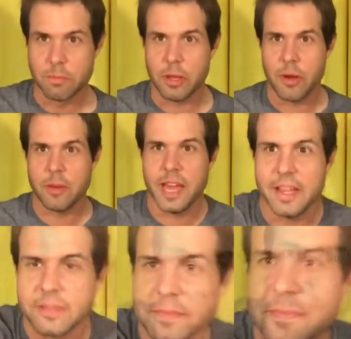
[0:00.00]
be right back.
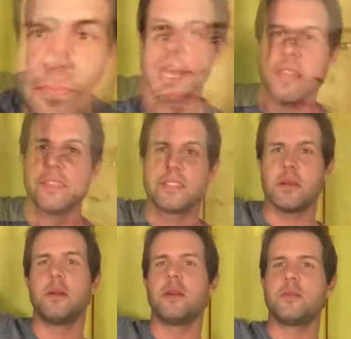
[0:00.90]
And the
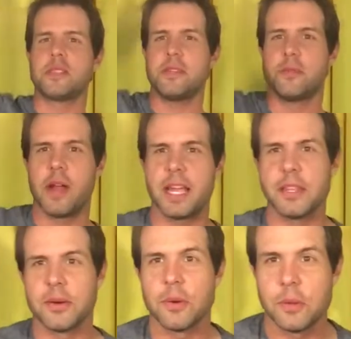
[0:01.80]
solo's in
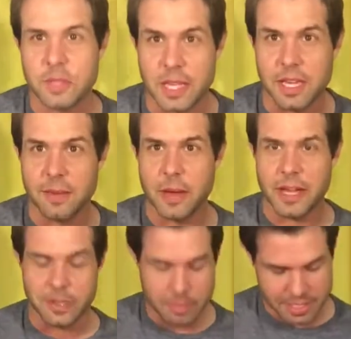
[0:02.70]
regular old E
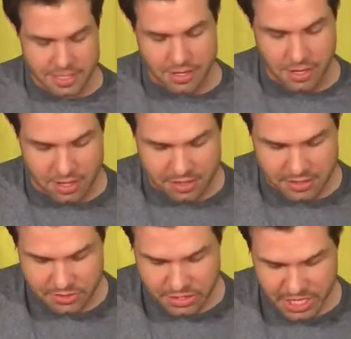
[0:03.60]
minor pentatonic.
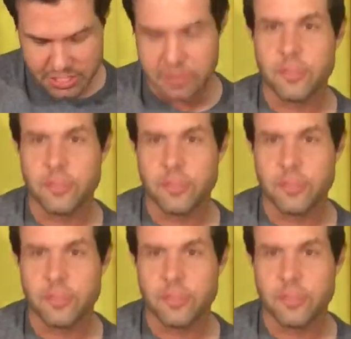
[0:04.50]
So change your